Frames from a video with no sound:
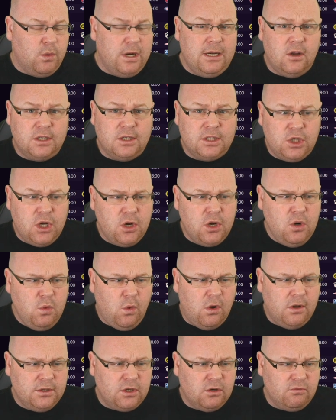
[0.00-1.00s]
We lost
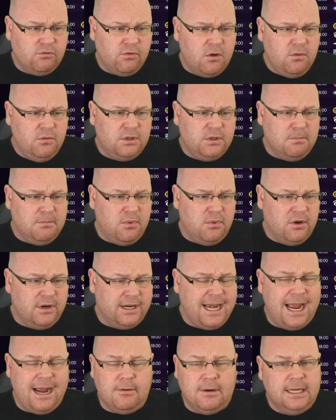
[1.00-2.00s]
2-1 to Rosenborg.
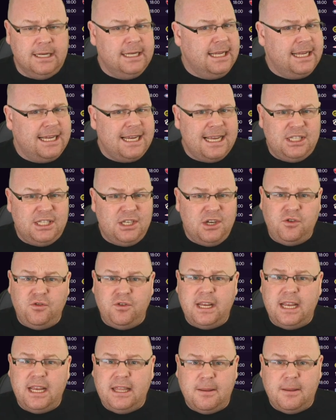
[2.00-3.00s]
Now,
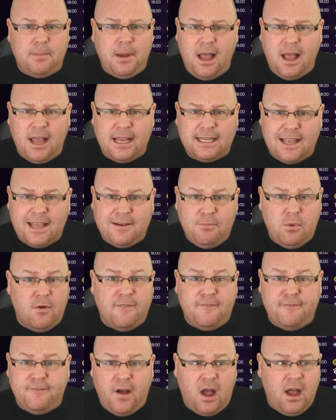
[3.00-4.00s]
considering in the past they've
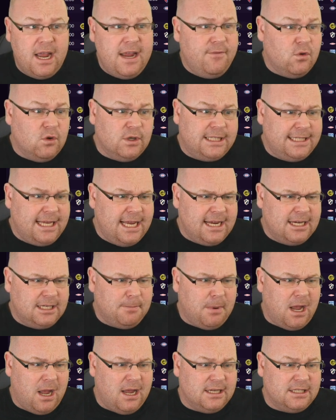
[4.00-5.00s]
put 5 or 6
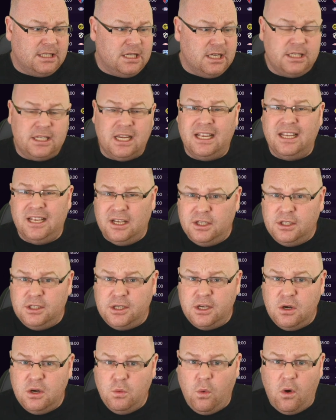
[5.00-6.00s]
past us,
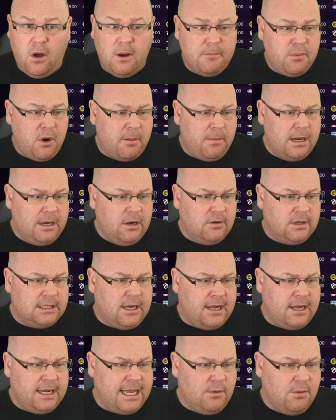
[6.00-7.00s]
2-1 probably looks
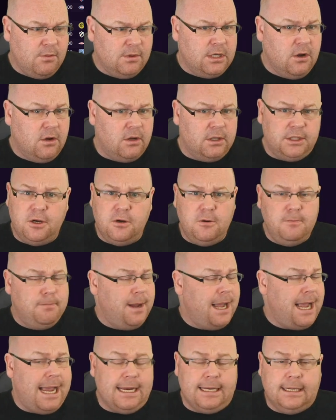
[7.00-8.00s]
like it was not too
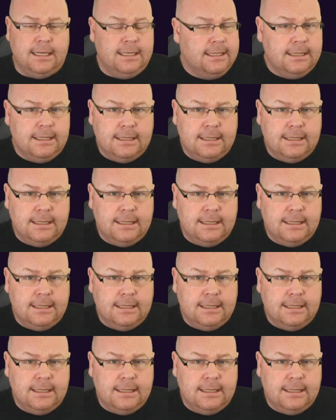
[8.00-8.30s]
bad.